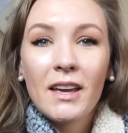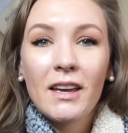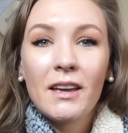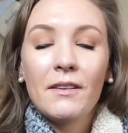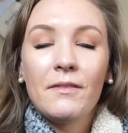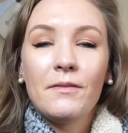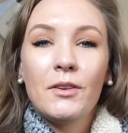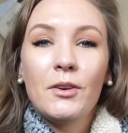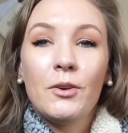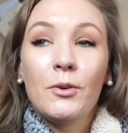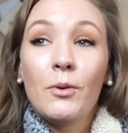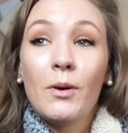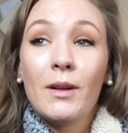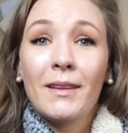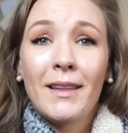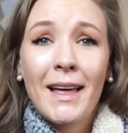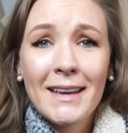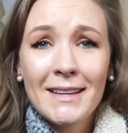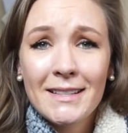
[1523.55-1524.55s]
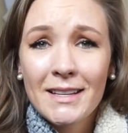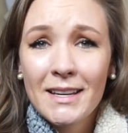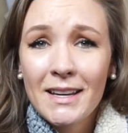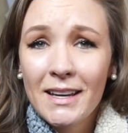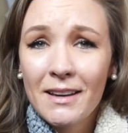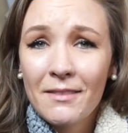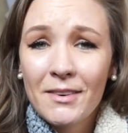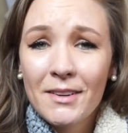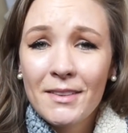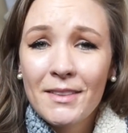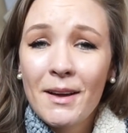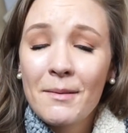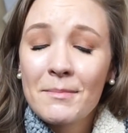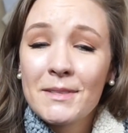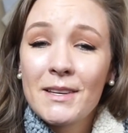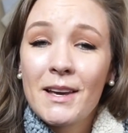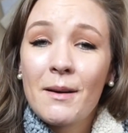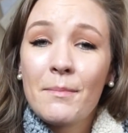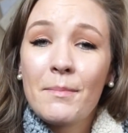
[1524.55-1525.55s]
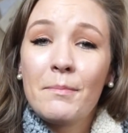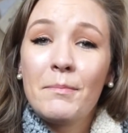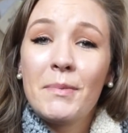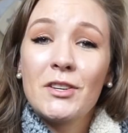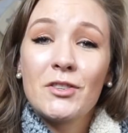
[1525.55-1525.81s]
If you liked it, give it a thumbs up.